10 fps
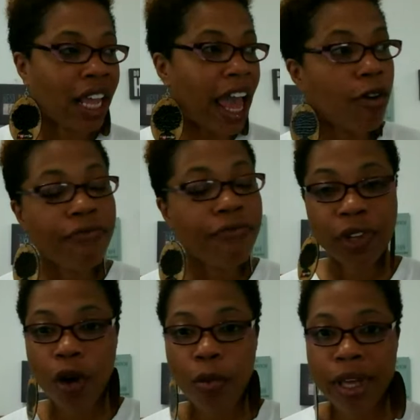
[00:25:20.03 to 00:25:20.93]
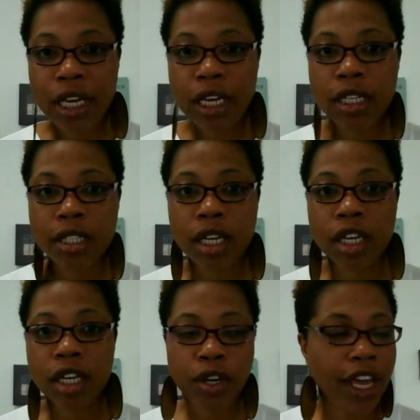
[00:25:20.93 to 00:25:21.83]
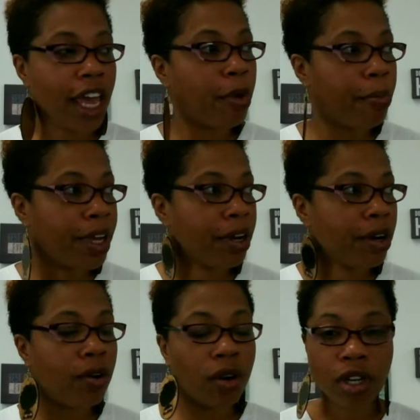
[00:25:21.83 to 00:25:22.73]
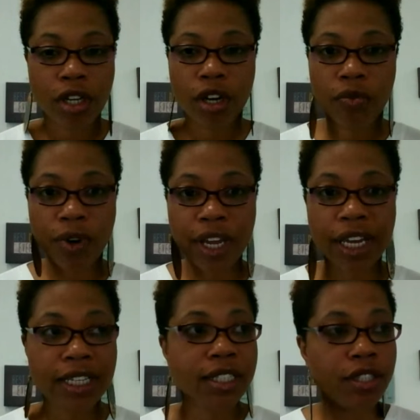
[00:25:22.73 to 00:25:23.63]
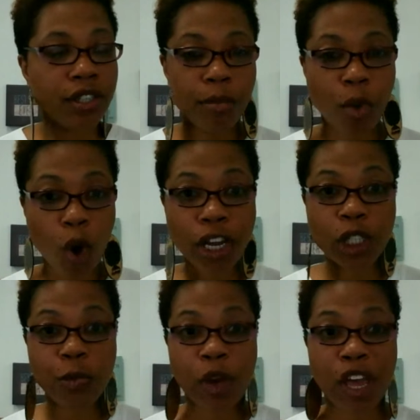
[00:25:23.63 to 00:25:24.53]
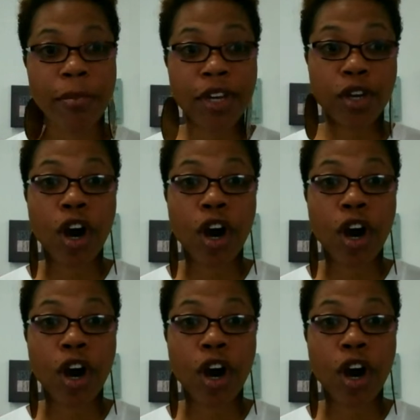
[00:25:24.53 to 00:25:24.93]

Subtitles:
Outflow means your cable bill, your rent, your mortgage payment, your